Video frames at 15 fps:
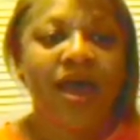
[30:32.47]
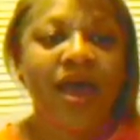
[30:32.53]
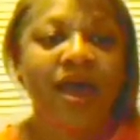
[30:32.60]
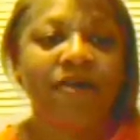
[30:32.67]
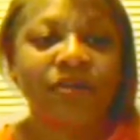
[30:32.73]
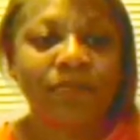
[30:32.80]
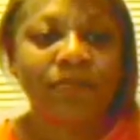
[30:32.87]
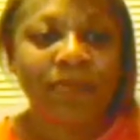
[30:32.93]

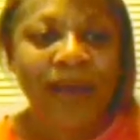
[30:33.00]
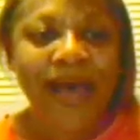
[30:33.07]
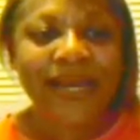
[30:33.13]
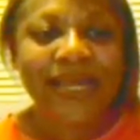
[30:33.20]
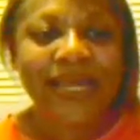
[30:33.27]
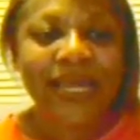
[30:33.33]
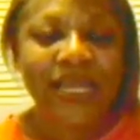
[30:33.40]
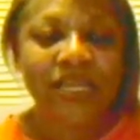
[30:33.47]

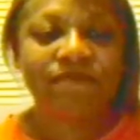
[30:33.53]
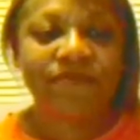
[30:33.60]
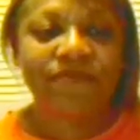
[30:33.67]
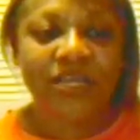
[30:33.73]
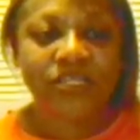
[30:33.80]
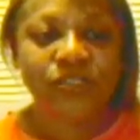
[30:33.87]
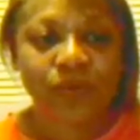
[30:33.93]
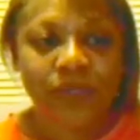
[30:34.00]
Everybody
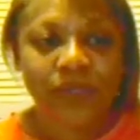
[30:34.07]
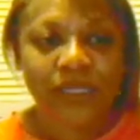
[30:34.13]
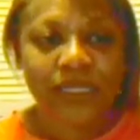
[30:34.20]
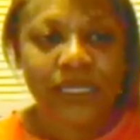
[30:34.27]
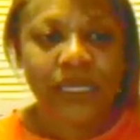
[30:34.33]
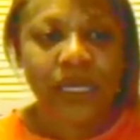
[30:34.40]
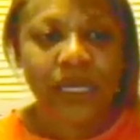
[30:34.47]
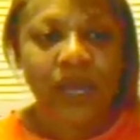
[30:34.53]

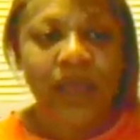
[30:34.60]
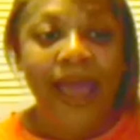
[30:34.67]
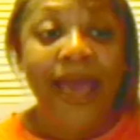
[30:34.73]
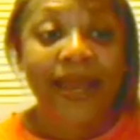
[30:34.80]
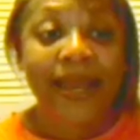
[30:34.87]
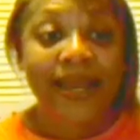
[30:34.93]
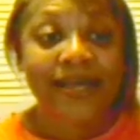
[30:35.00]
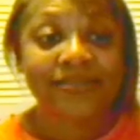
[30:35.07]
individually
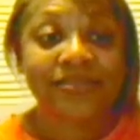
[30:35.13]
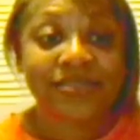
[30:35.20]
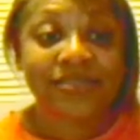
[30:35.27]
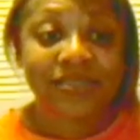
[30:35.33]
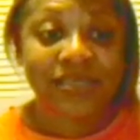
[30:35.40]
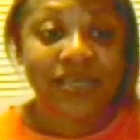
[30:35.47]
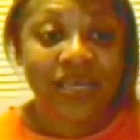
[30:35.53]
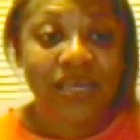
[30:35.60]
and as a
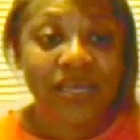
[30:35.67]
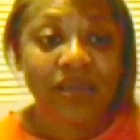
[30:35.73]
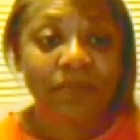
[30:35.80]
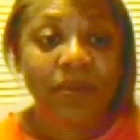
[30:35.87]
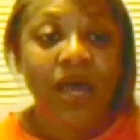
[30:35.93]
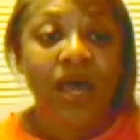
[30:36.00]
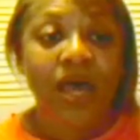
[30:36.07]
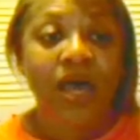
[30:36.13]

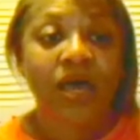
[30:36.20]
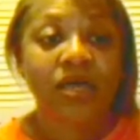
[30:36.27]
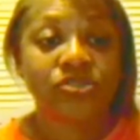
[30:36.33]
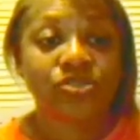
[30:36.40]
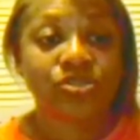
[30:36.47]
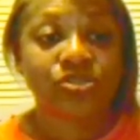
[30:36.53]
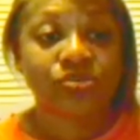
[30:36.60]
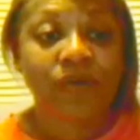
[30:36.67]
team
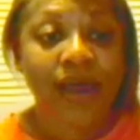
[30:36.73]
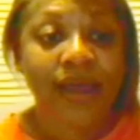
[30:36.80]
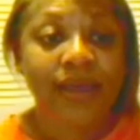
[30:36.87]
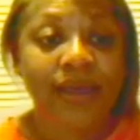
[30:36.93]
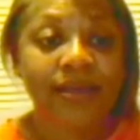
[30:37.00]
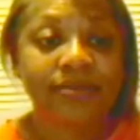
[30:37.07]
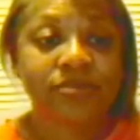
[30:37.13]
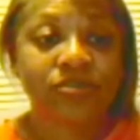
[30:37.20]
is
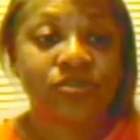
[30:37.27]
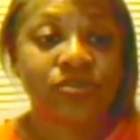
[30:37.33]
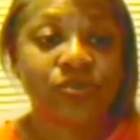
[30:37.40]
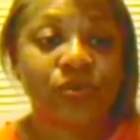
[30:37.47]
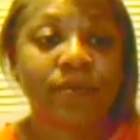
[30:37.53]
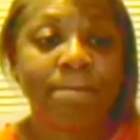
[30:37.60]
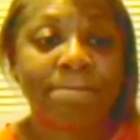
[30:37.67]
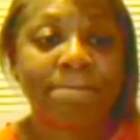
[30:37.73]
trying to
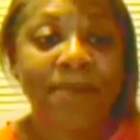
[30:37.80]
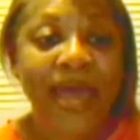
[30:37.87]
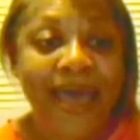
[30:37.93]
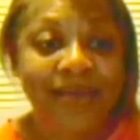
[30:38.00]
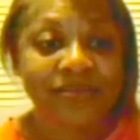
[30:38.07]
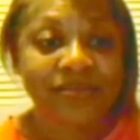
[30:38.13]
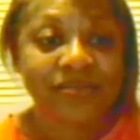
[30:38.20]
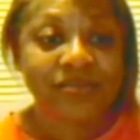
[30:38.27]
do the
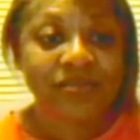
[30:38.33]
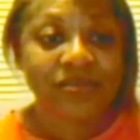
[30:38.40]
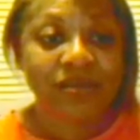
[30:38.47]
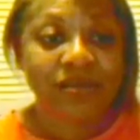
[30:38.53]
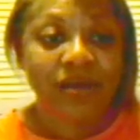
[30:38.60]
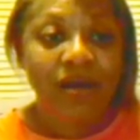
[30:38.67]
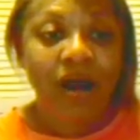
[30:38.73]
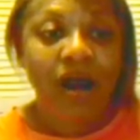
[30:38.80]
best,
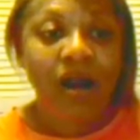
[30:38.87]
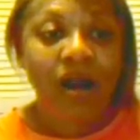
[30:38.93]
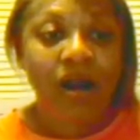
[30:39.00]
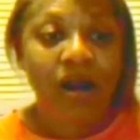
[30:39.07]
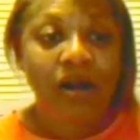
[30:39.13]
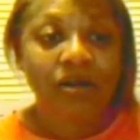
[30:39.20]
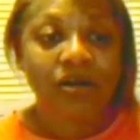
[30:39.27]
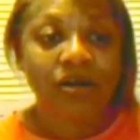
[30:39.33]

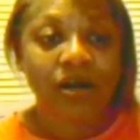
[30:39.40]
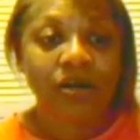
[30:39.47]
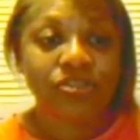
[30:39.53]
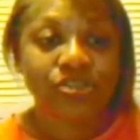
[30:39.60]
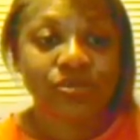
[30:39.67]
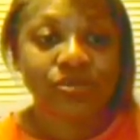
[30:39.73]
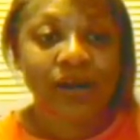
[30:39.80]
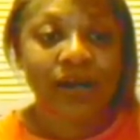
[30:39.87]

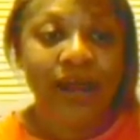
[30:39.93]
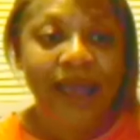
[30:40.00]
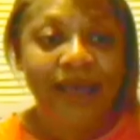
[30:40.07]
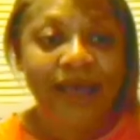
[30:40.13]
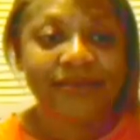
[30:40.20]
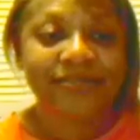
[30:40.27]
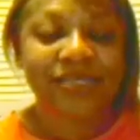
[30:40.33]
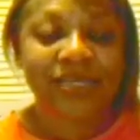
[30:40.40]

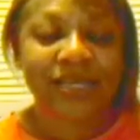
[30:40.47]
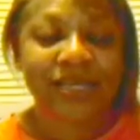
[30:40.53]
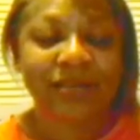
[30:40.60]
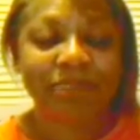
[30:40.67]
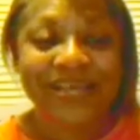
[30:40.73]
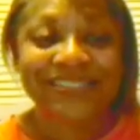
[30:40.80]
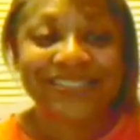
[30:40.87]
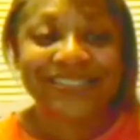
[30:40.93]
has the
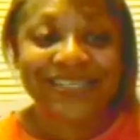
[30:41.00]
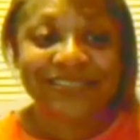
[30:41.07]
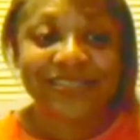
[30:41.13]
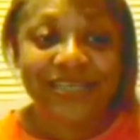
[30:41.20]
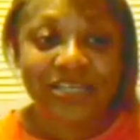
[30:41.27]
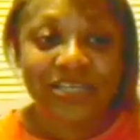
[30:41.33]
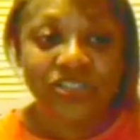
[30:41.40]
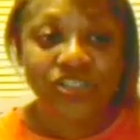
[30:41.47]
best
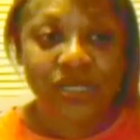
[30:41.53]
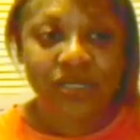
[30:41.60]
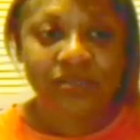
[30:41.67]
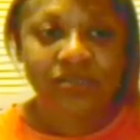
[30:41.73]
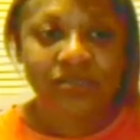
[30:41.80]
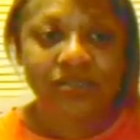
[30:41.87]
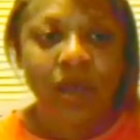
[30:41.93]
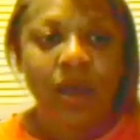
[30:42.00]

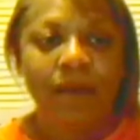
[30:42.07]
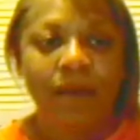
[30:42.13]
intentions,